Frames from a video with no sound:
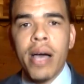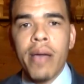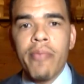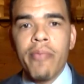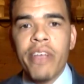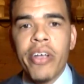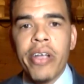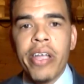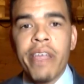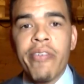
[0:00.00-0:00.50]
very
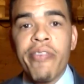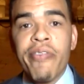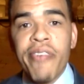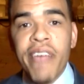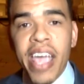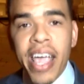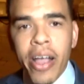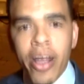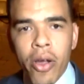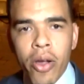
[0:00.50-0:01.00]

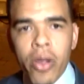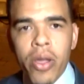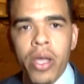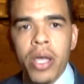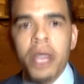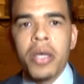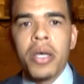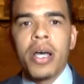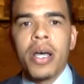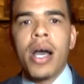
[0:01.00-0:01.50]
fair
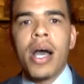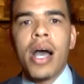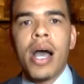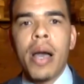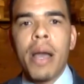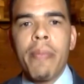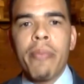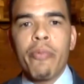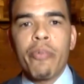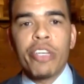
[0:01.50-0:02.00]
um,
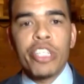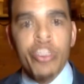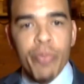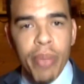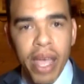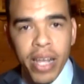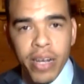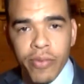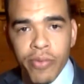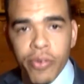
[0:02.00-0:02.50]

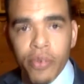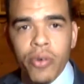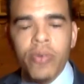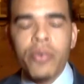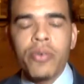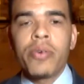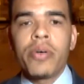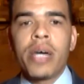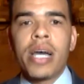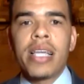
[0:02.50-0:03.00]
respectful,
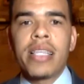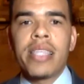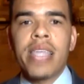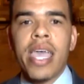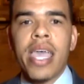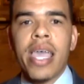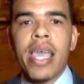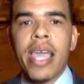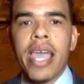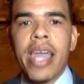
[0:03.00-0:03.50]
I think,
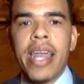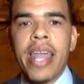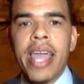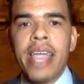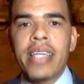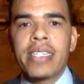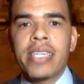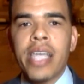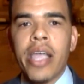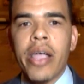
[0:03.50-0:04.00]
and has
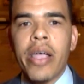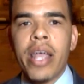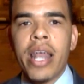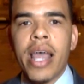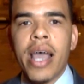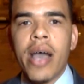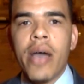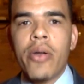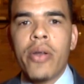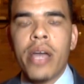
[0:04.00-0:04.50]
carried out,
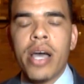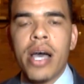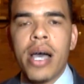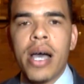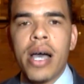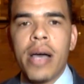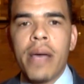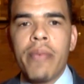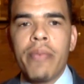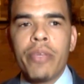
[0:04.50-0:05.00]
um,
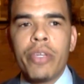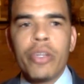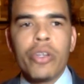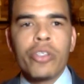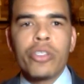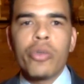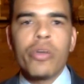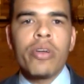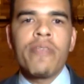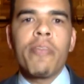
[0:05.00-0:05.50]
you know, sort
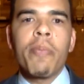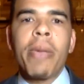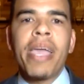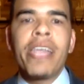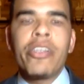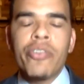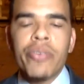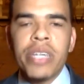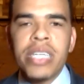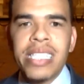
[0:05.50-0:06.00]
of a
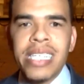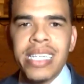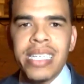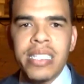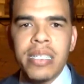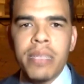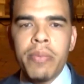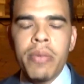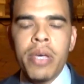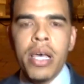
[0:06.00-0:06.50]
patriotism
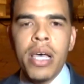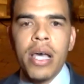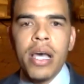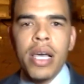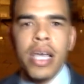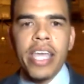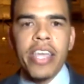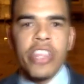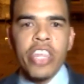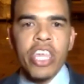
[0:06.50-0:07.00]
in
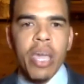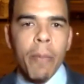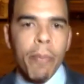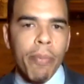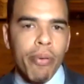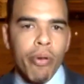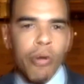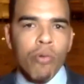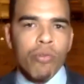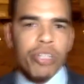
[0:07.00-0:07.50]
the
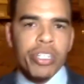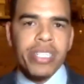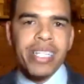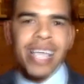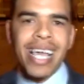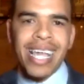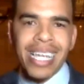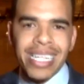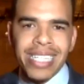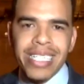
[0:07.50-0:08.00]
approach that
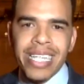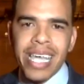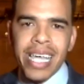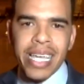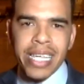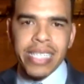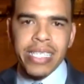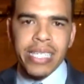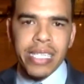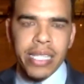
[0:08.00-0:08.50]
he's taken
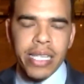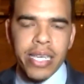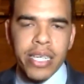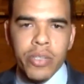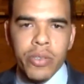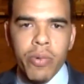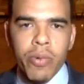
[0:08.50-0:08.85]
to this.